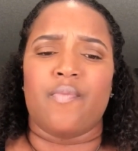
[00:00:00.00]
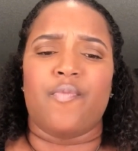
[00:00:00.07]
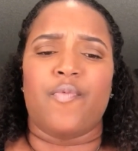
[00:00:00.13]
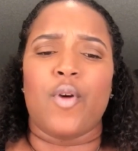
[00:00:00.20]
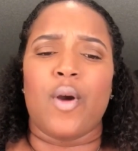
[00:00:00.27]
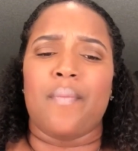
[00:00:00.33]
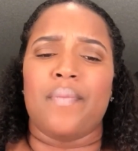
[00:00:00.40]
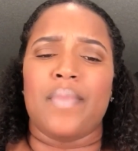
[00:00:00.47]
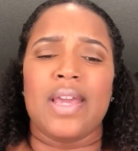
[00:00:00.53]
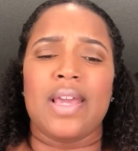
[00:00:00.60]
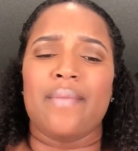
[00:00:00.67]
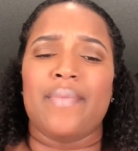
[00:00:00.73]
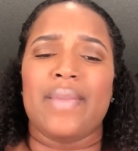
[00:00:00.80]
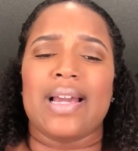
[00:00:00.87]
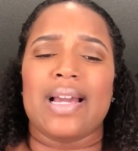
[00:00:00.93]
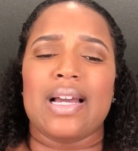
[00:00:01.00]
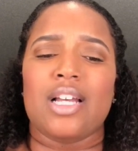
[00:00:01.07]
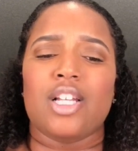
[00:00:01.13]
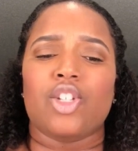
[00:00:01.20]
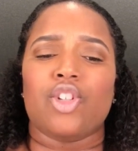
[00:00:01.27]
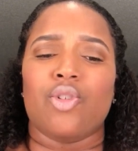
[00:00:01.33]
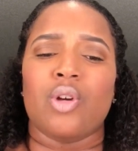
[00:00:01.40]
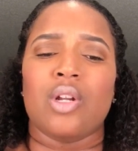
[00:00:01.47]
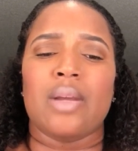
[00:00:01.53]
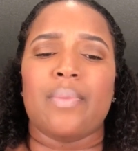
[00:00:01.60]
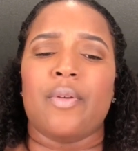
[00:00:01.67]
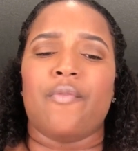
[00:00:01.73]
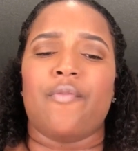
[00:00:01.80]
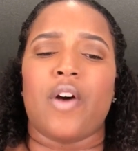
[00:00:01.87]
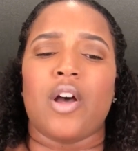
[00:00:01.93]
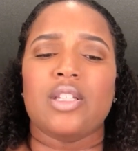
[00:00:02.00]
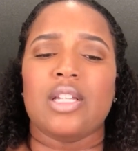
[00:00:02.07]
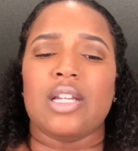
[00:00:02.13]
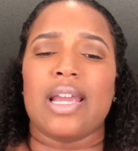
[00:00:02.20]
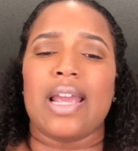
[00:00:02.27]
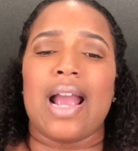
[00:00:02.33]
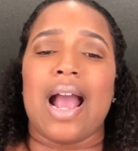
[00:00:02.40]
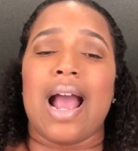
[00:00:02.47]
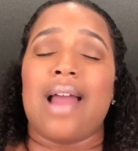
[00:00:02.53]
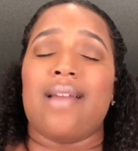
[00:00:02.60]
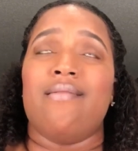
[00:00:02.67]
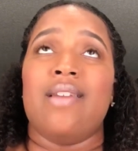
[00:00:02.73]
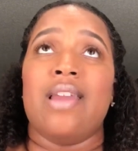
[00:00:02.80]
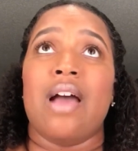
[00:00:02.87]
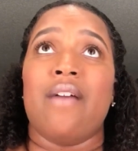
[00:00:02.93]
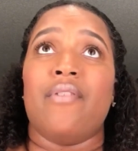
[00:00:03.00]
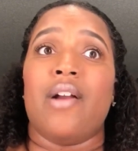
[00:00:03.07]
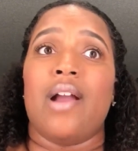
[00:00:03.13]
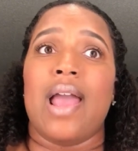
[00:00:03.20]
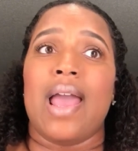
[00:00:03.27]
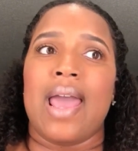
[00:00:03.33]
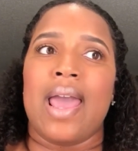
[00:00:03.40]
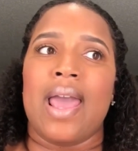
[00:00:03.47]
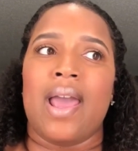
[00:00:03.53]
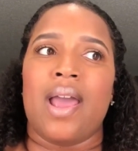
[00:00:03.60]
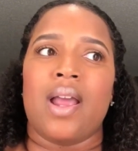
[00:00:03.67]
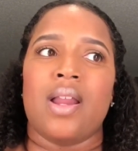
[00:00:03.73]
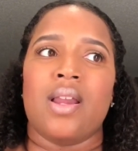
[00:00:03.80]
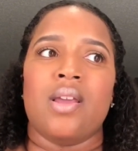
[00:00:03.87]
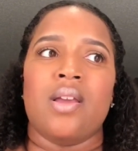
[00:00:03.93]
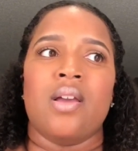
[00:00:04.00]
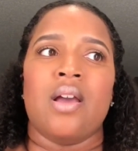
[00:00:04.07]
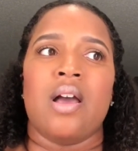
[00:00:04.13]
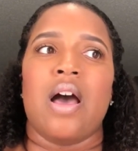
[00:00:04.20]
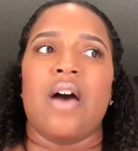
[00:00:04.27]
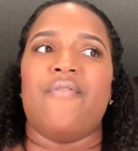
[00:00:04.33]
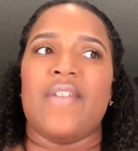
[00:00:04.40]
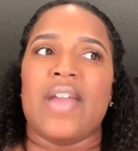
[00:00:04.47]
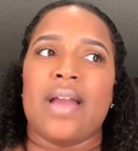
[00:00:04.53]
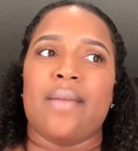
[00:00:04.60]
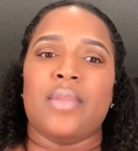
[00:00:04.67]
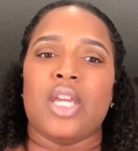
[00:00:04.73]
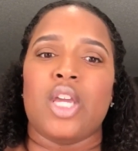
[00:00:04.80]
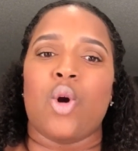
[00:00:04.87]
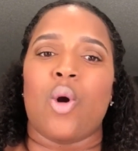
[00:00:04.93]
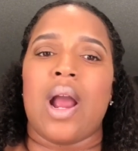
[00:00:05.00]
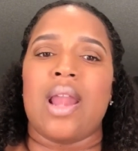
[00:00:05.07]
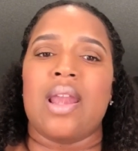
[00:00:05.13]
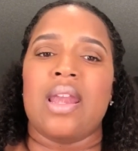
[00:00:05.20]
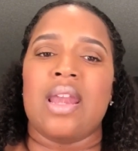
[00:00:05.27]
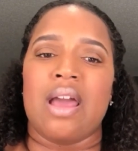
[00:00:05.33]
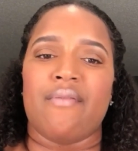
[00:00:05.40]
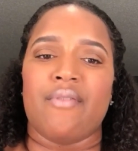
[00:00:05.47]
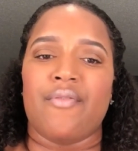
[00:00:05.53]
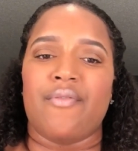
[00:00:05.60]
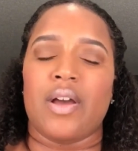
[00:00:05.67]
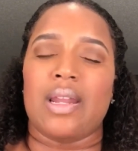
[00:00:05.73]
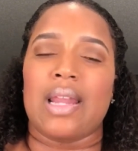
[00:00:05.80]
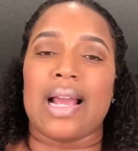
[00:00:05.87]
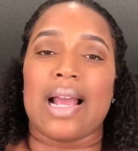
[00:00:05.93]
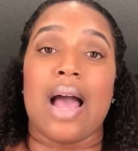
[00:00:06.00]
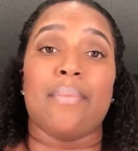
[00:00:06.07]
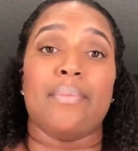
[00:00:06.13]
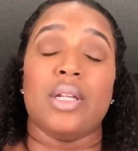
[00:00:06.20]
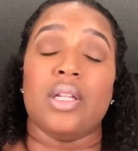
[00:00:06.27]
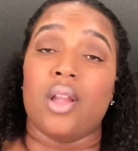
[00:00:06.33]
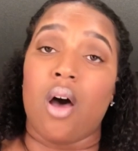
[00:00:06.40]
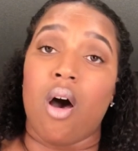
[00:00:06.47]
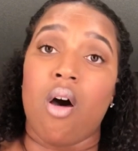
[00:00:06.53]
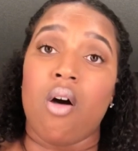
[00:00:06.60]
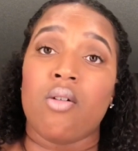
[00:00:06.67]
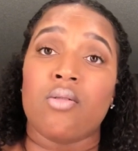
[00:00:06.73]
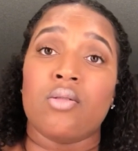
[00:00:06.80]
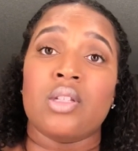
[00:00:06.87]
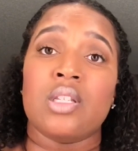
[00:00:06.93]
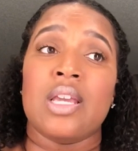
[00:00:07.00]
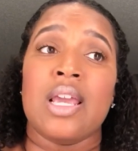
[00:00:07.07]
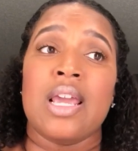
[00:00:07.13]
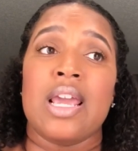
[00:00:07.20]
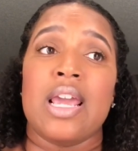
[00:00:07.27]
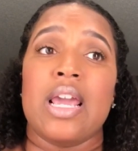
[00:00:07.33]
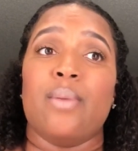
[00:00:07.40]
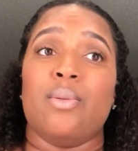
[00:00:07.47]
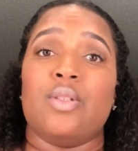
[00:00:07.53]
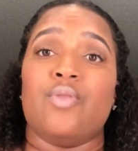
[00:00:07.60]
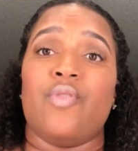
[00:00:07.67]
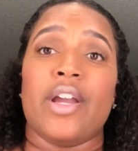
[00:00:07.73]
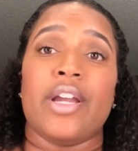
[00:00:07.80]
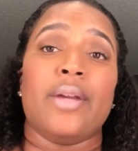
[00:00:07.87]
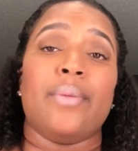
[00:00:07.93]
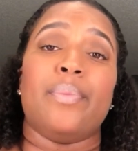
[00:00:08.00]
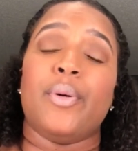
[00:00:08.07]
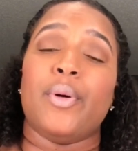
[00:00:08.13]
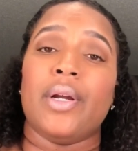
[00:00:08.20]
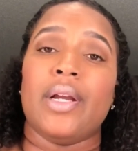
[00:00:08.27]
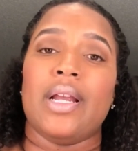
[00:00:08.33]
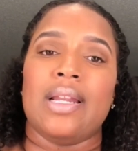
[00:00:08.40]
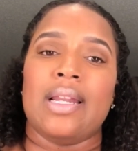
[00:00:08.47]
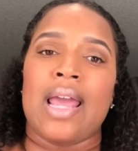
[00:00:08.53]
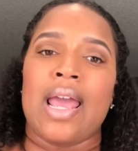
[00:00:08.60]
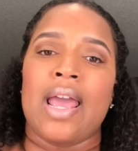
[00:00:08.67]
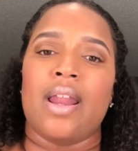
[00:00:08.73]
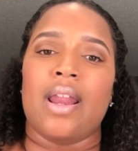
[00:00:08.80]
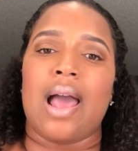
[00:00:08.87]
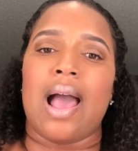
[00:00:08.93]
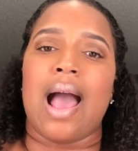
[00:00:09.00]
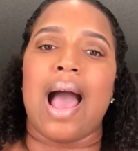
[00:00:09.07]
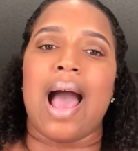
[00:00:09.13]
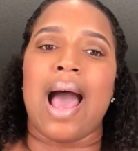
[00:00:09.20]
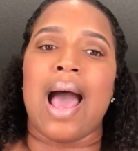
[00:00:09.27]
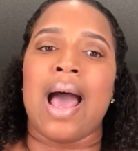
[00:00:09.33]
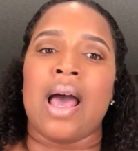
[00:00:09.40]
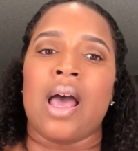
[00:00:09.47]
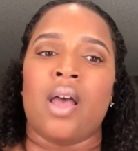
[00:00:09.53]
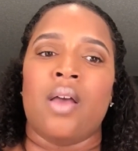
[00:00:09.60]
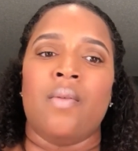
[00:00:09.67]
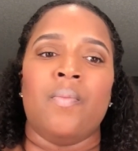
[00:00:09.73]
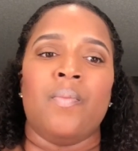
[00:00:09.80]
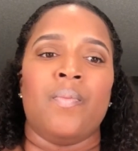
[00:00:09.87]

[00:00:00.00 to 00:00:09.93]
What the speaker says: For me, because growing up in foster care, I never had a family, or I never felt like I belonged. It was very important that I,